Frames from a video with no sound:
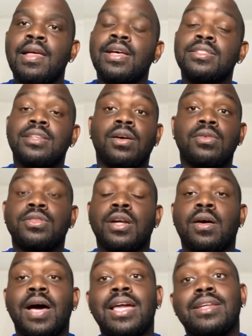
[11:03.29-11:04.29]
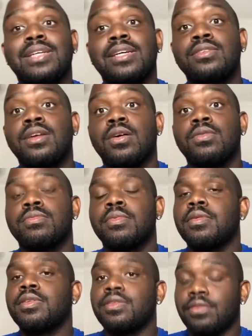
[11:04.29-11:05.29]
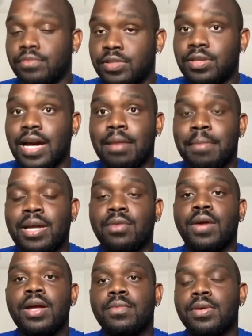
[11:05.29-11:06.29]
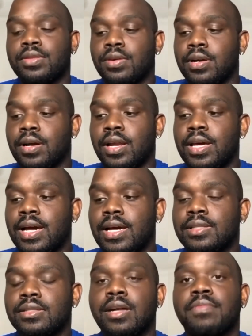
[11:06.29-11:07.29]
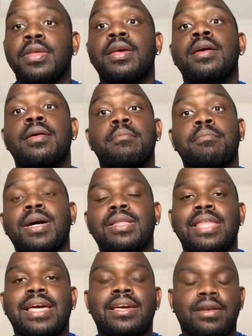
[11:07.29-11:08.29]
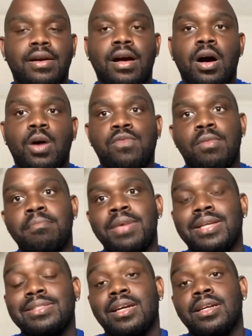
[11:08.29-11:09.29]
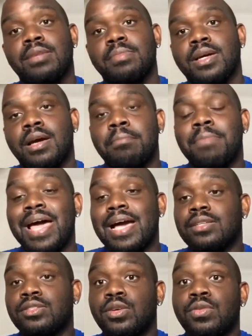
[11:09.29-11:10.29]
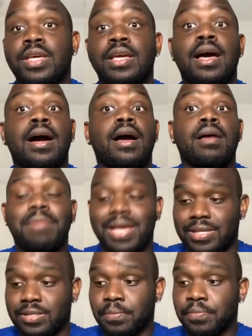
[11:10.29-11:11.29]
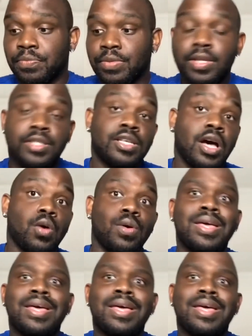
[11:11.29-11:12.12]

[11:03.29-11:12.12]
So, Haley's like, you got to make it right with her and all that kind of stuff. But they get a call from Mick telling them to come back to the base. So